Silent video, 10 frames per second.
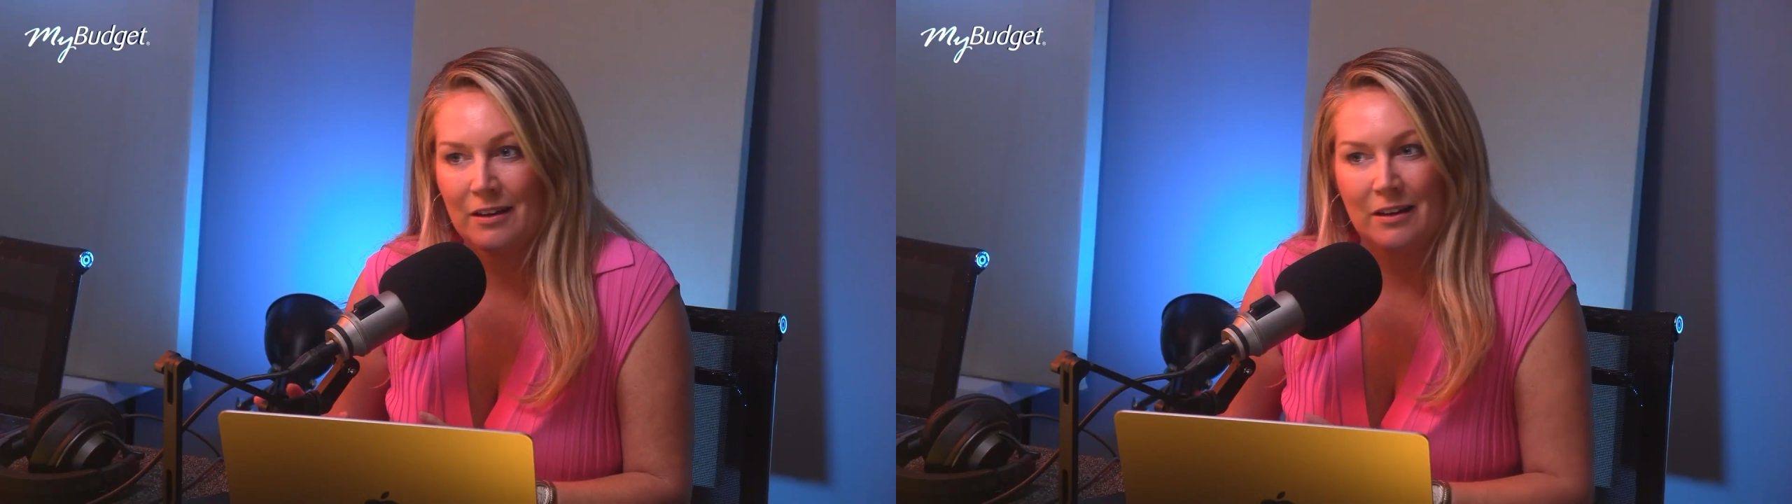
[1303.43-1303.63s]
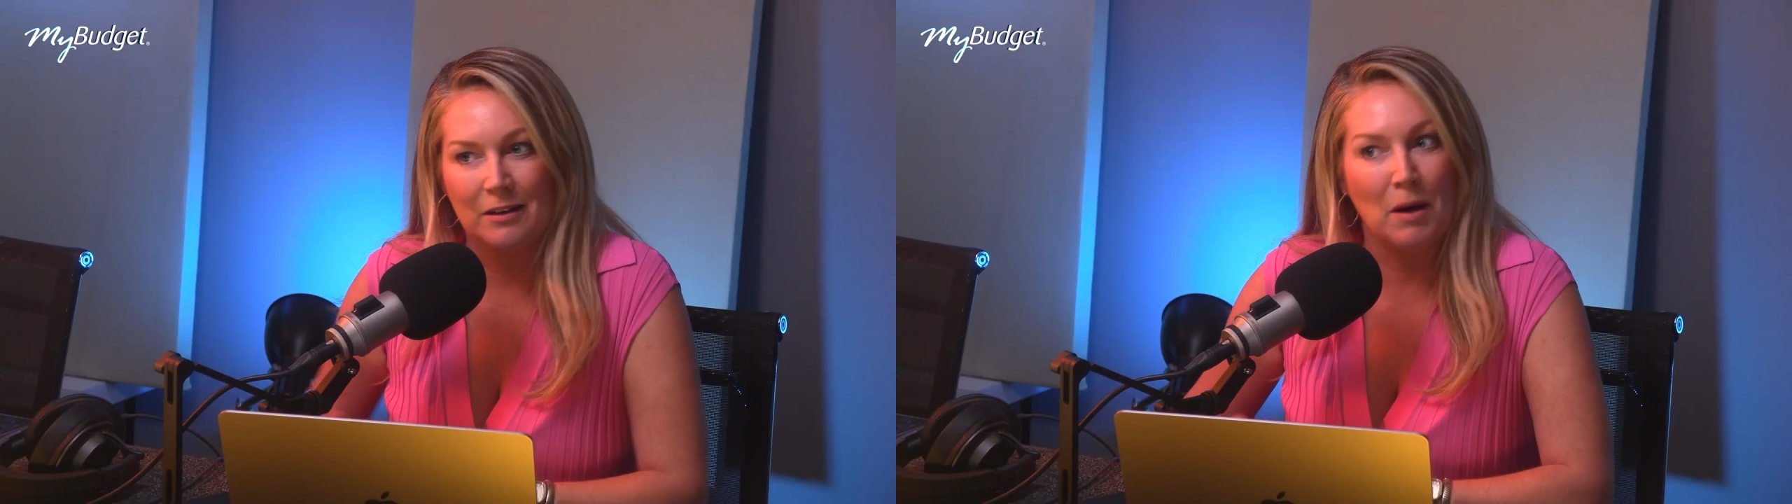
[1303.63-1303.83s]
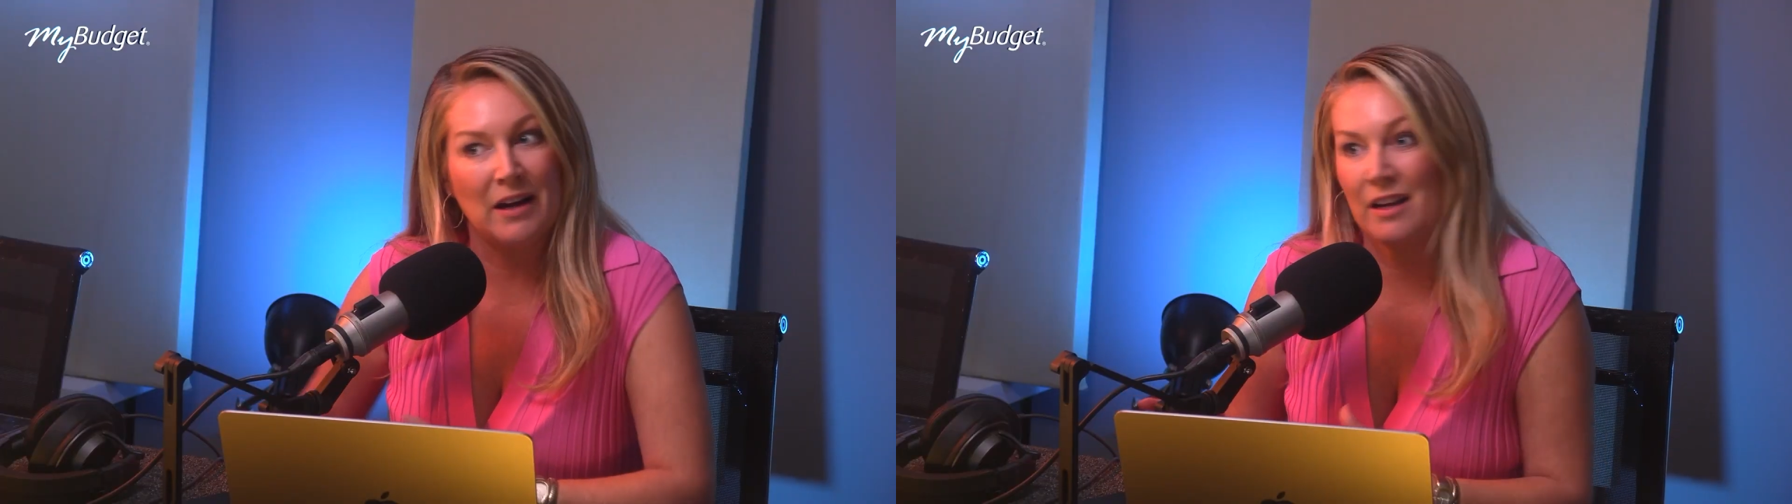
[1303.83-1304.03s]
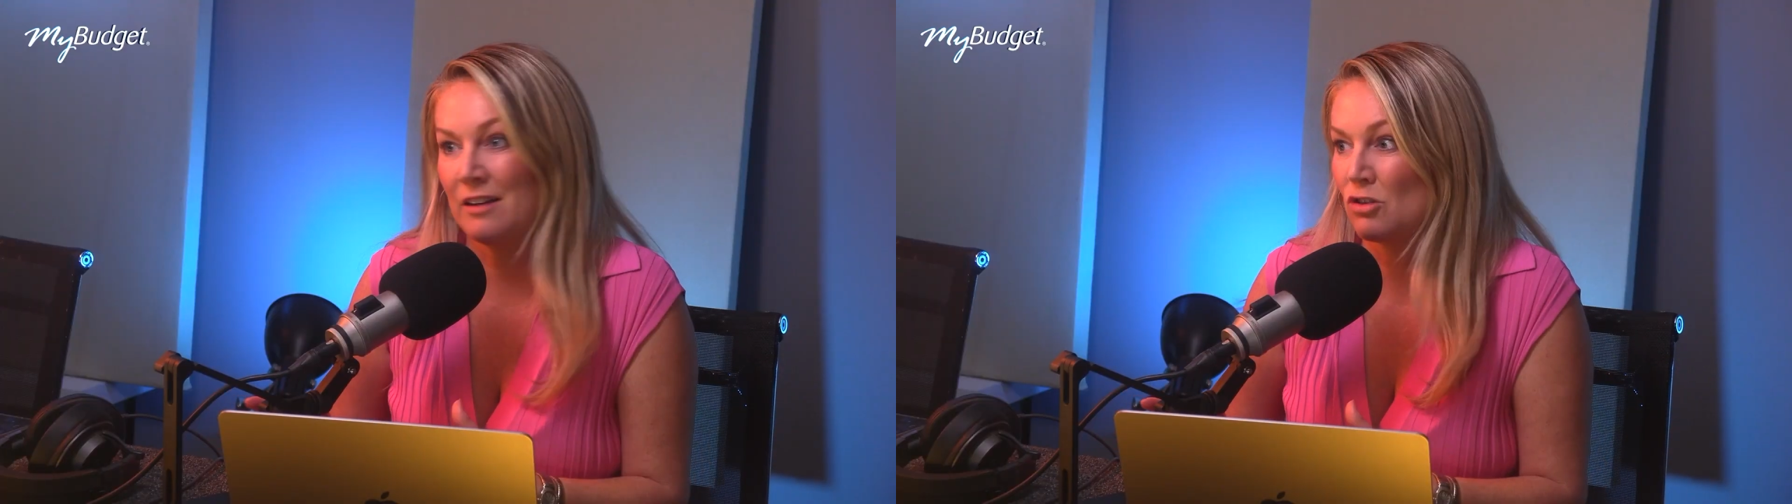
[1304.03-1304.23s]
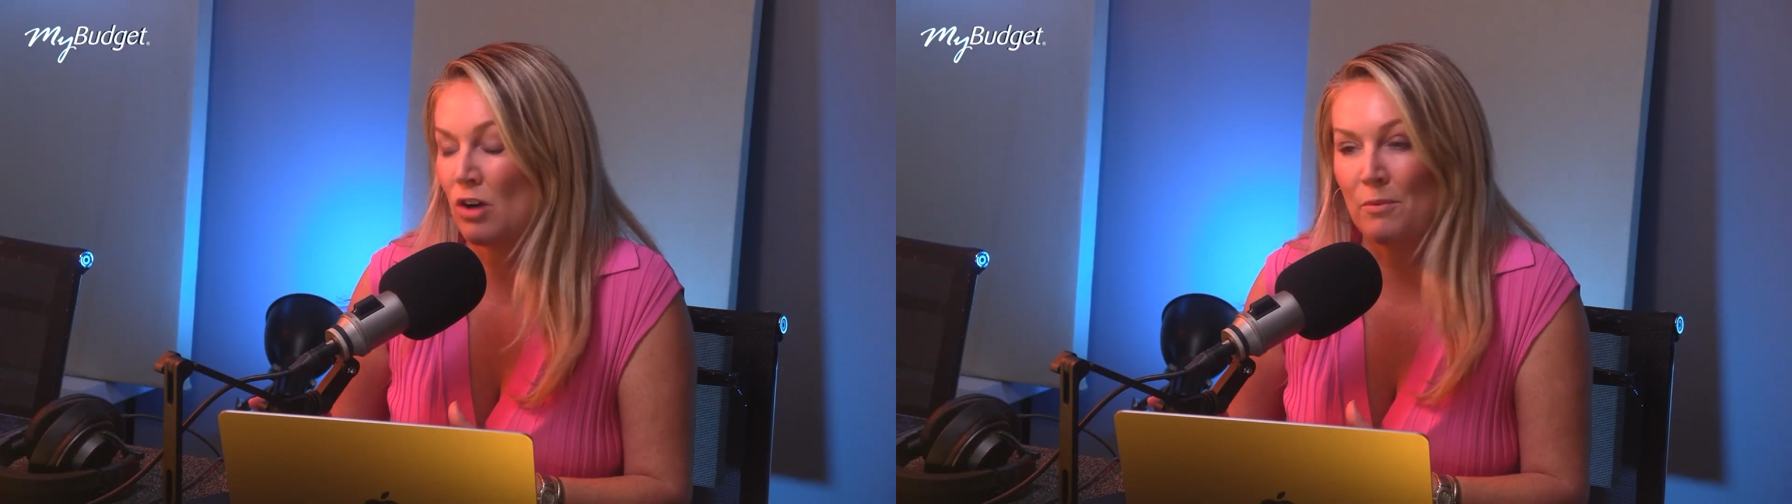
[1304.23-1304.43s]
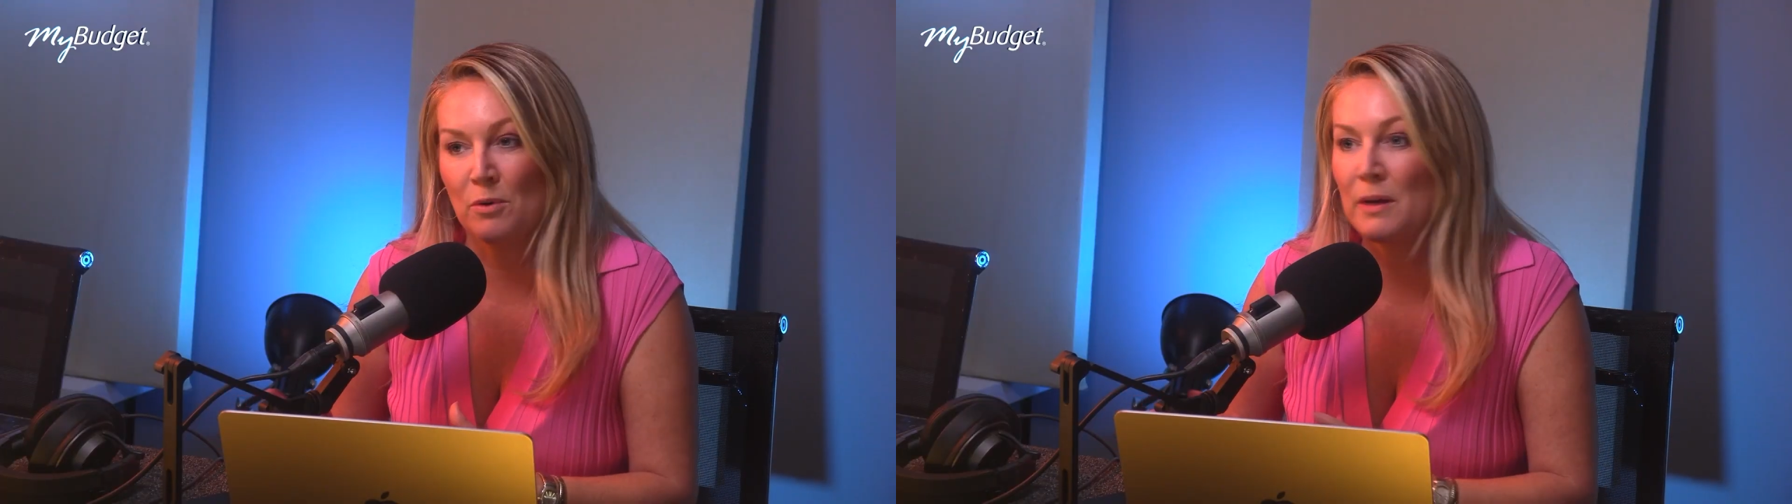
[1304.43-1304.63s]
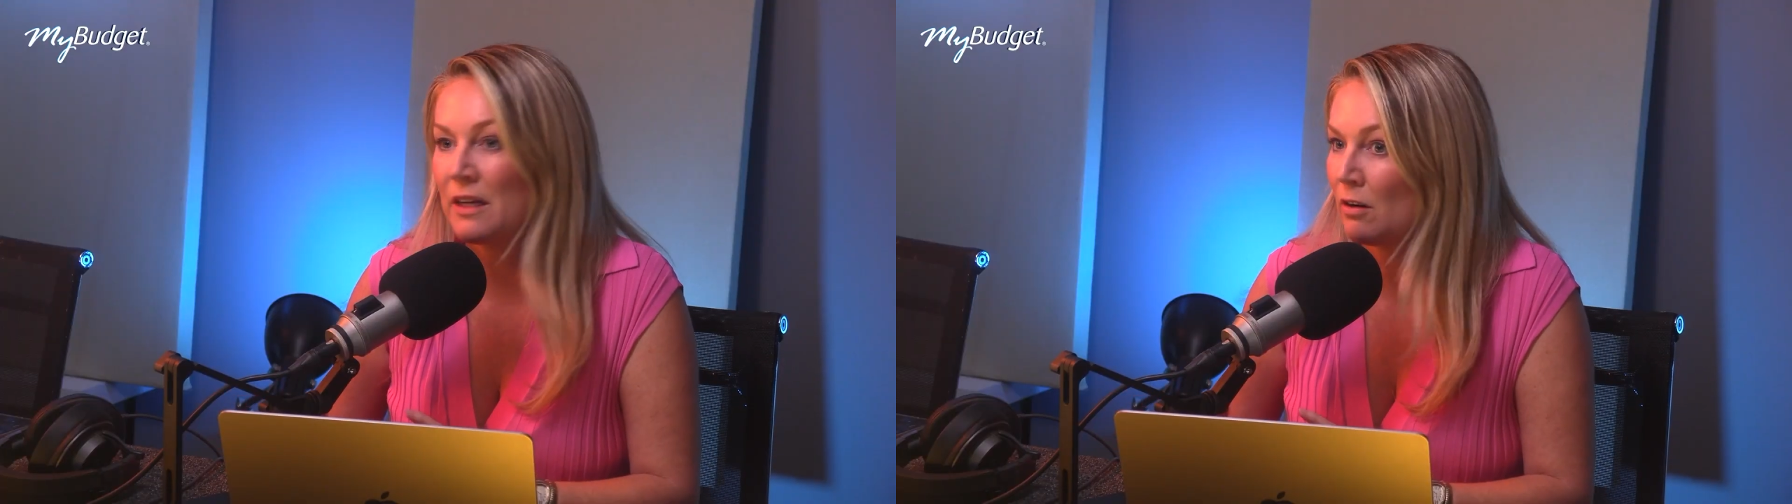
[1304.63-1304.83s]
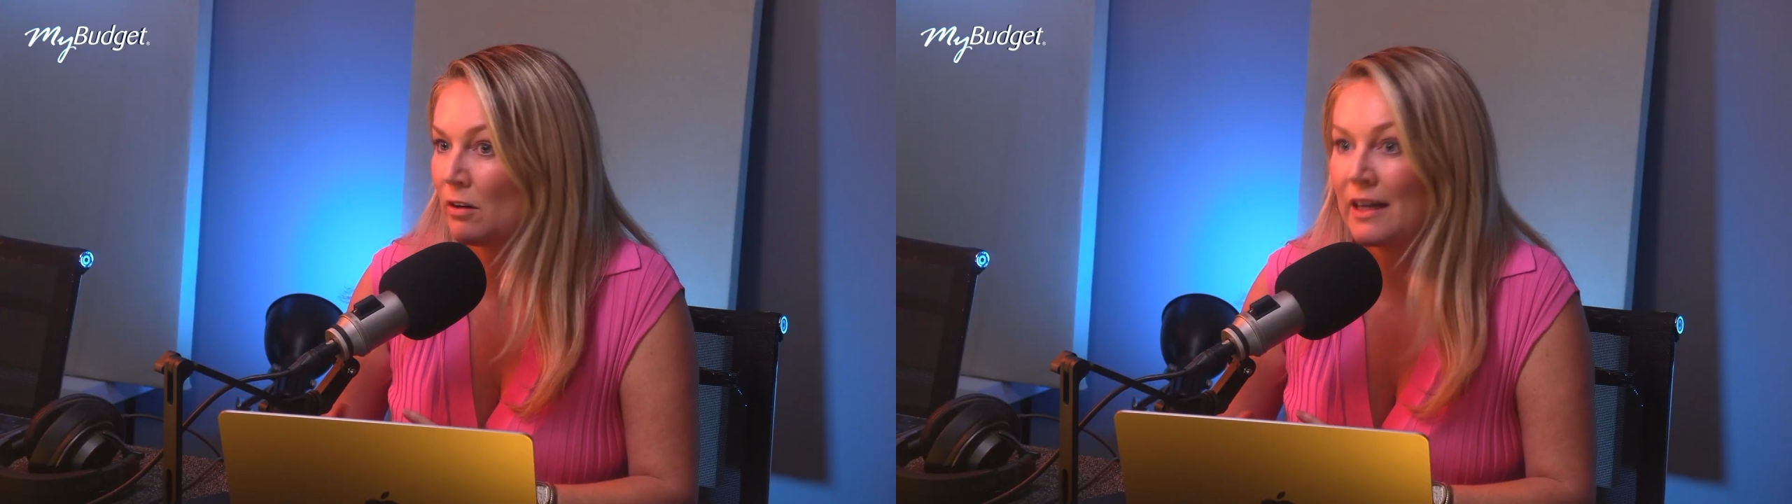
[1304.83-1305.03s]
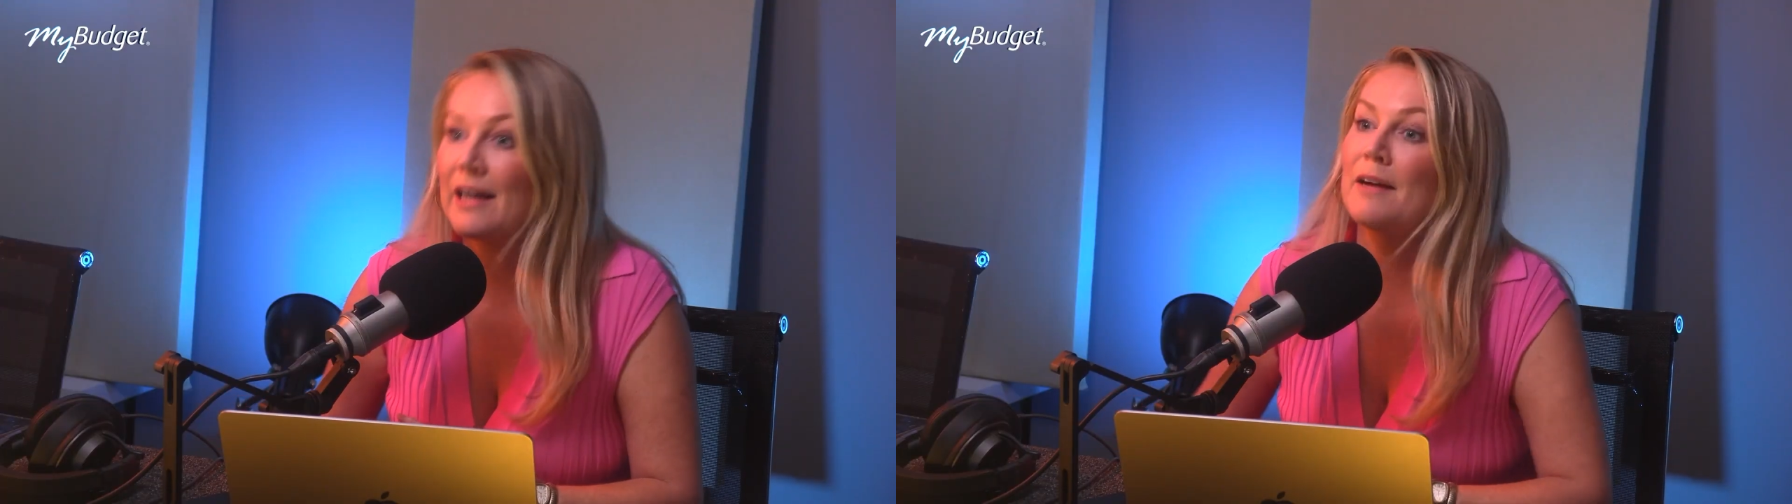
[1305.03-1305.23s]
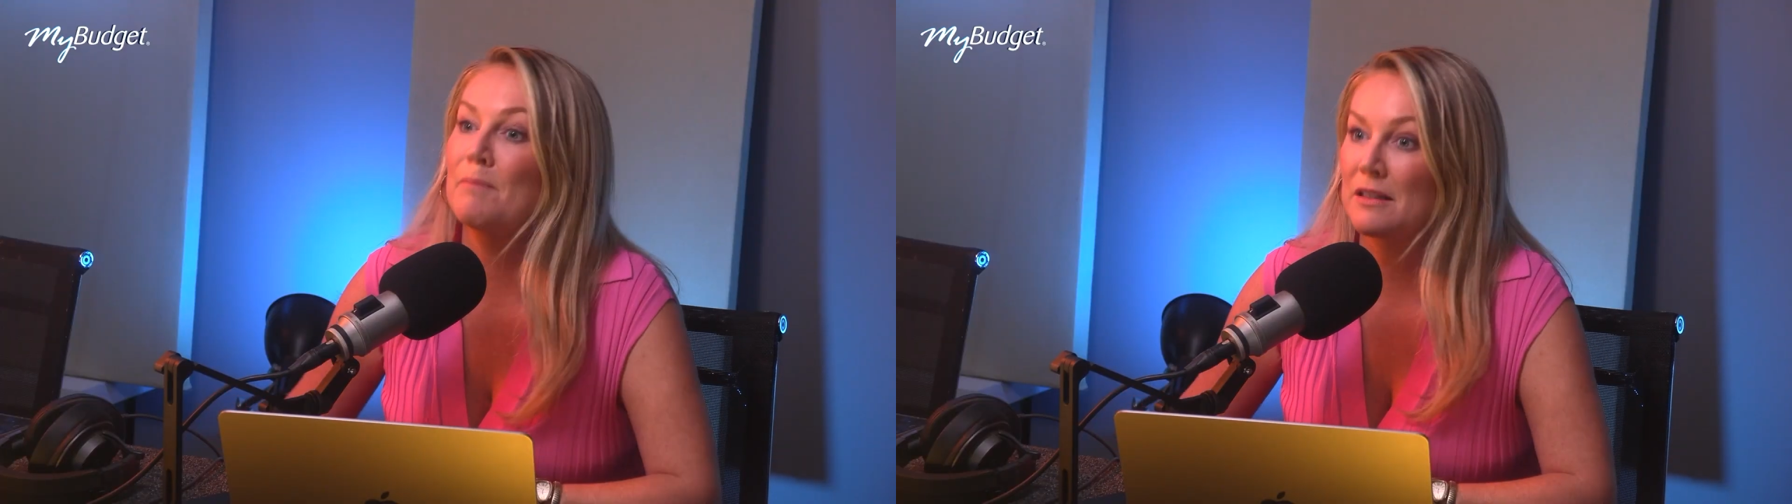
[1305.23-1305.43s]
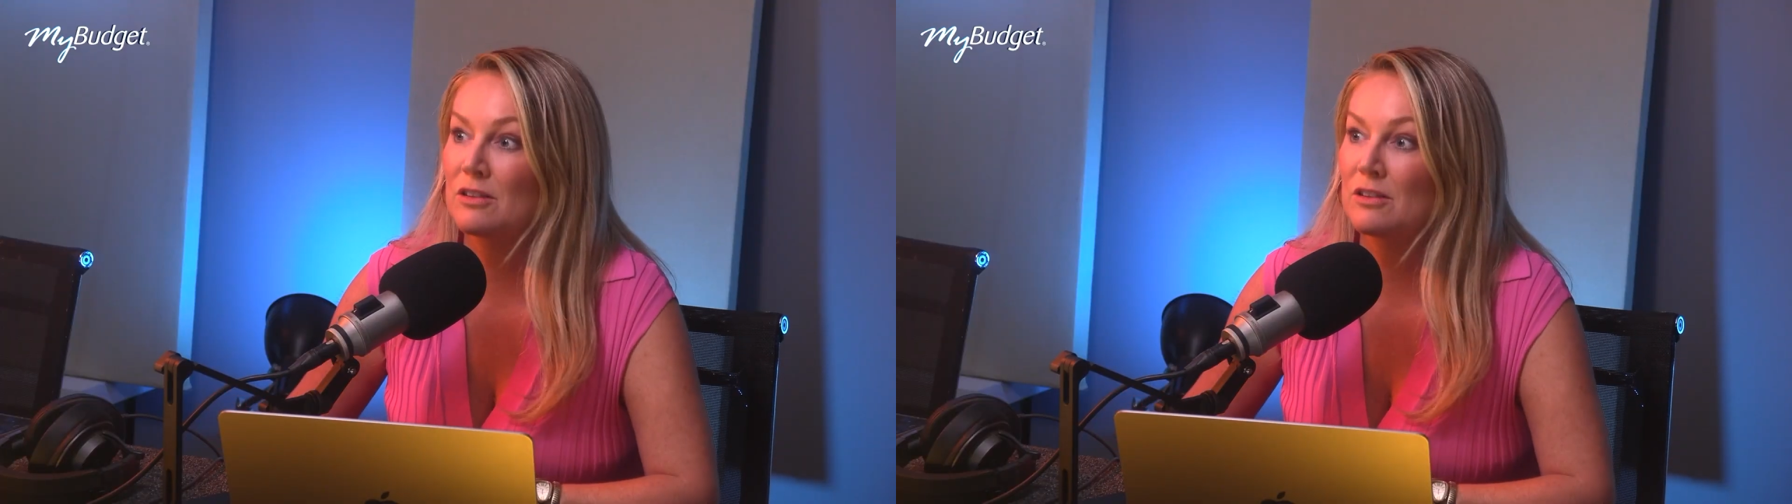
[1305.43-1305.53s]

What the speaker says: You might get in trouble, but you're not going to get in